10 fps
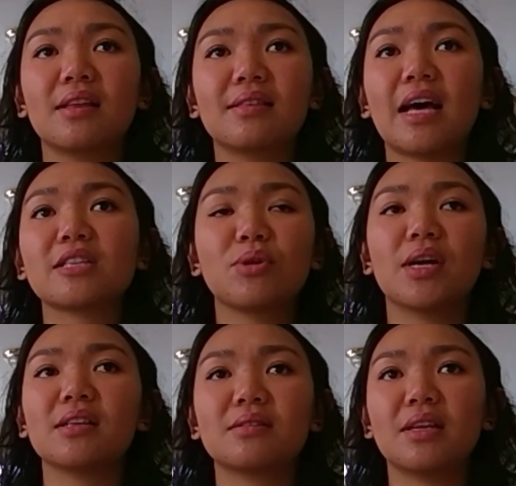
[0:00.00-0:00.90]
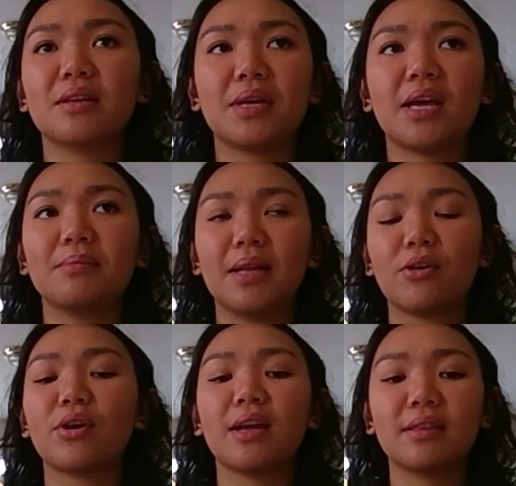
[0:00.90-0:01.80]
that's when it became like,
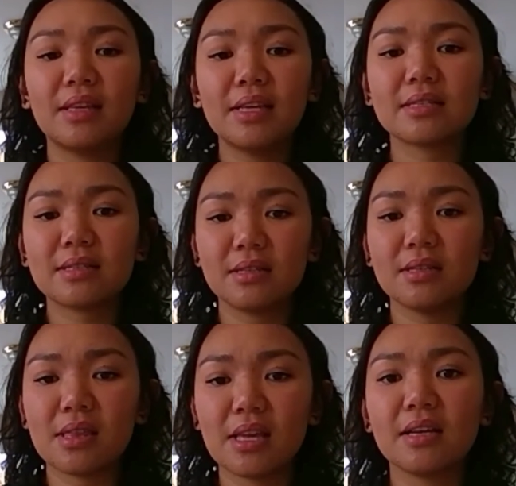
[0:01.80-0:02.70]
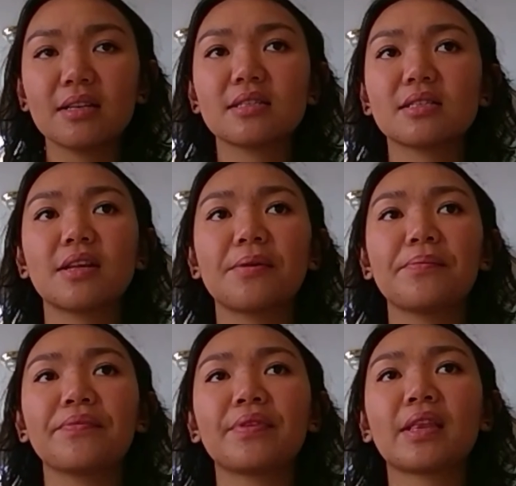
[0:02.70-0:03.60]
okay, these things,
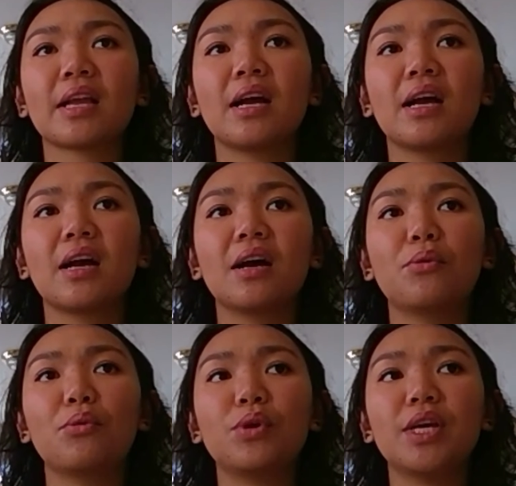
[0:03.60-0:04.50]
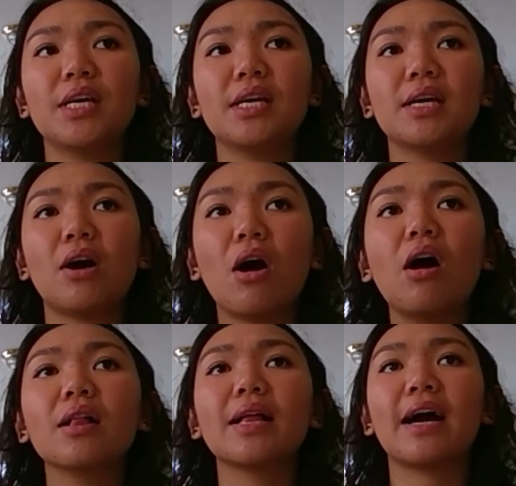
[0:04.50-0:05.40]
we
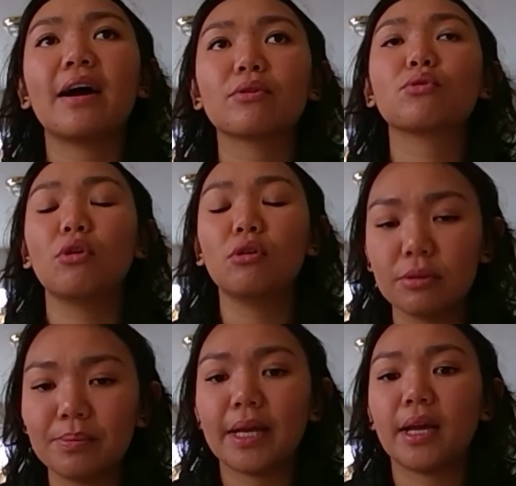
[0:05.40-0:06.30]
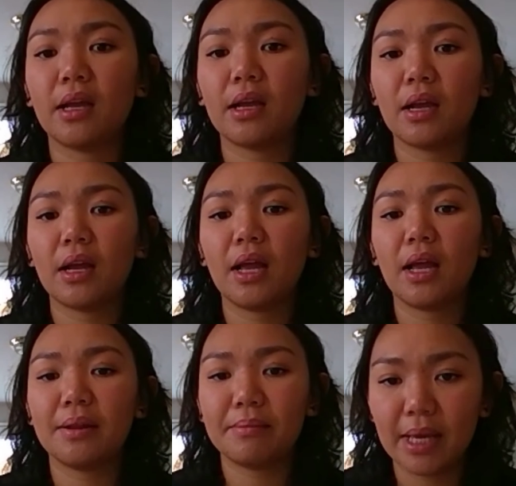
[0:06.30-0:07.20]
all have a role to play
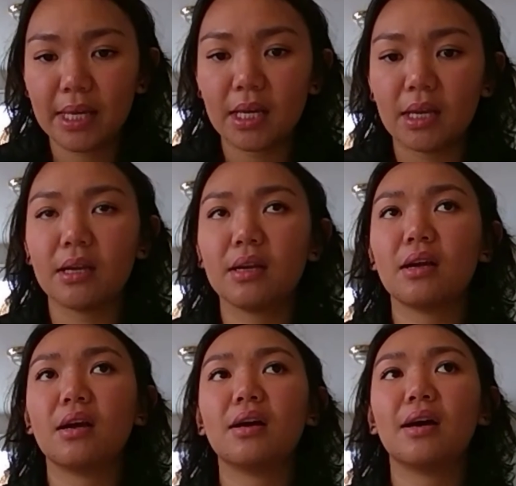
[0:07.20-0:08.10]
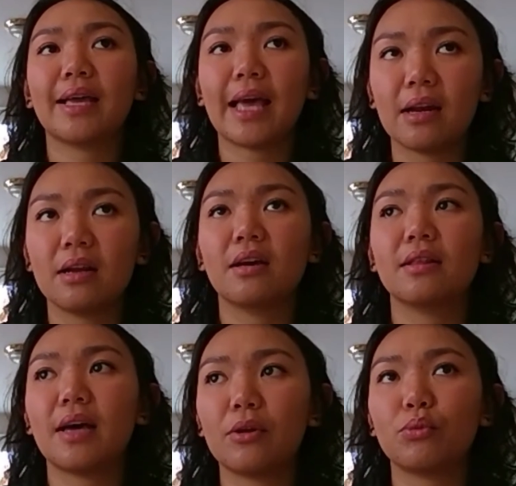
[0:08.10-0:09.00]
in making a Canada
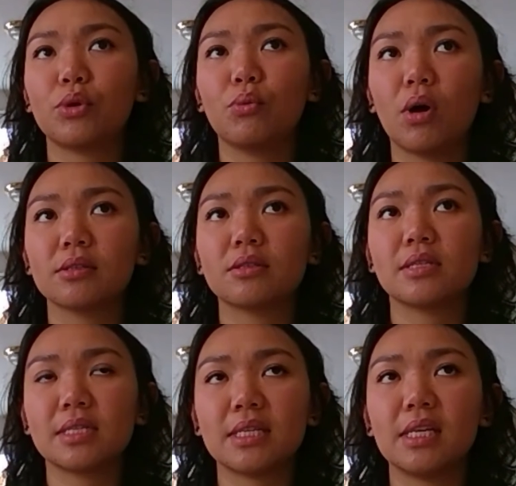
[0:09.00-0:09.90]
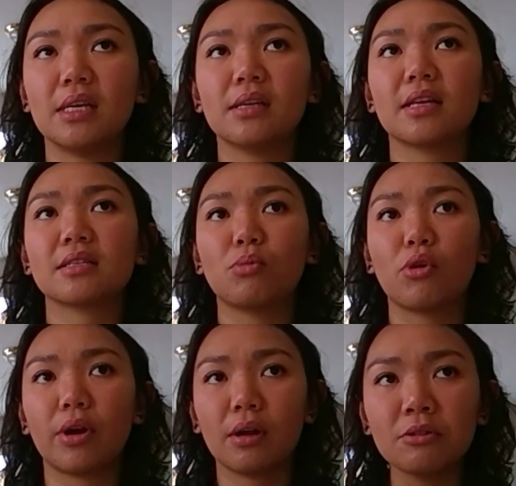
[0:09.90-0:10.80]
that we want to see, that's
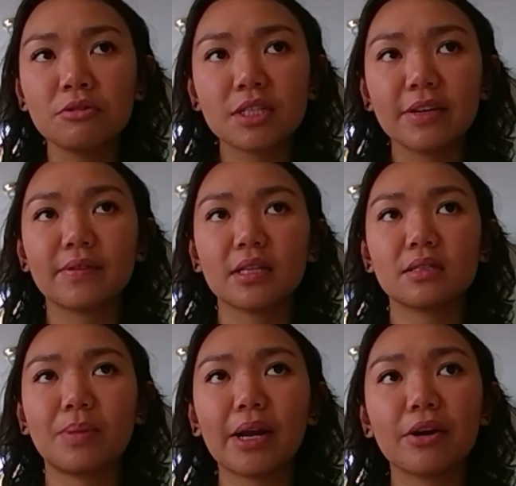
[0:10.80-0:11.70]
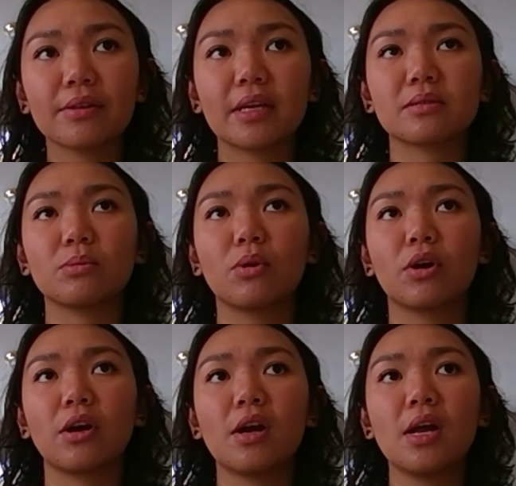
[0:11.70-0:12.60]
more inclusive, that's better, that's
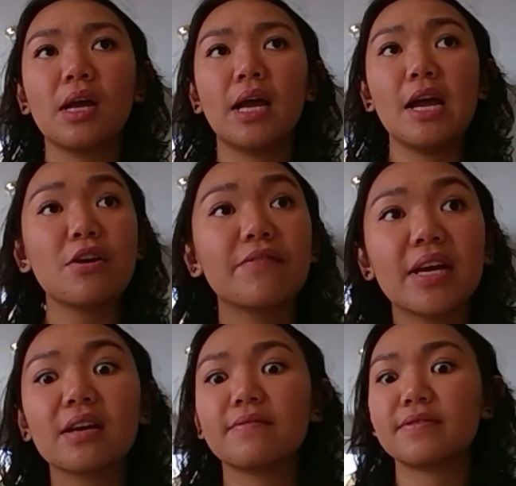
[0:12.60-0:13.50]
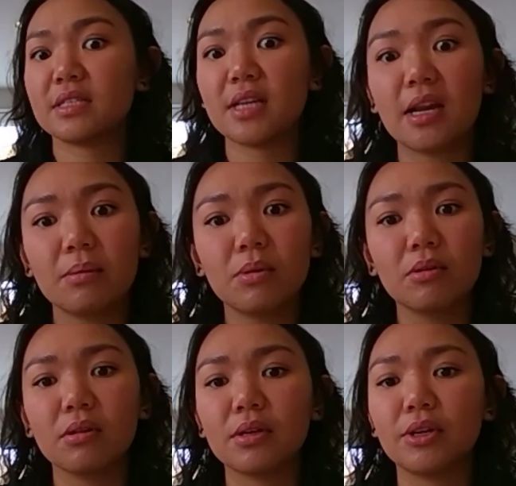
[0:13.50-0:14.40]
more innovative,
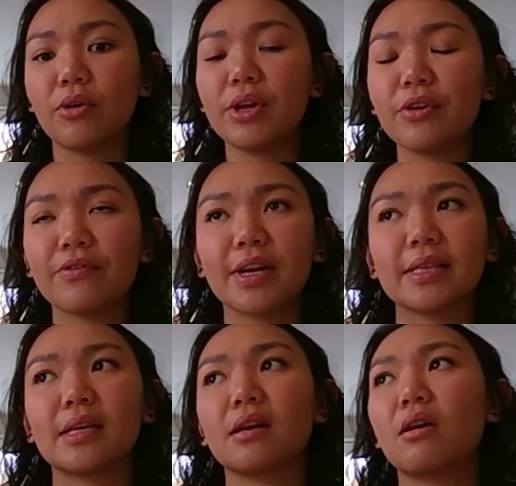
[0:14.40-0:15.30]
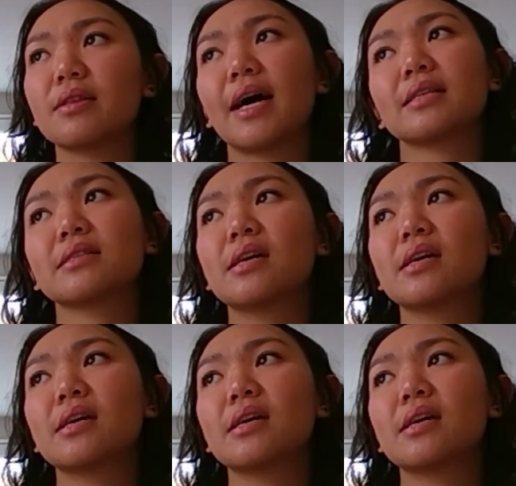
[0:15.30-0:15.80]
sustainable, eco-friendly and all that.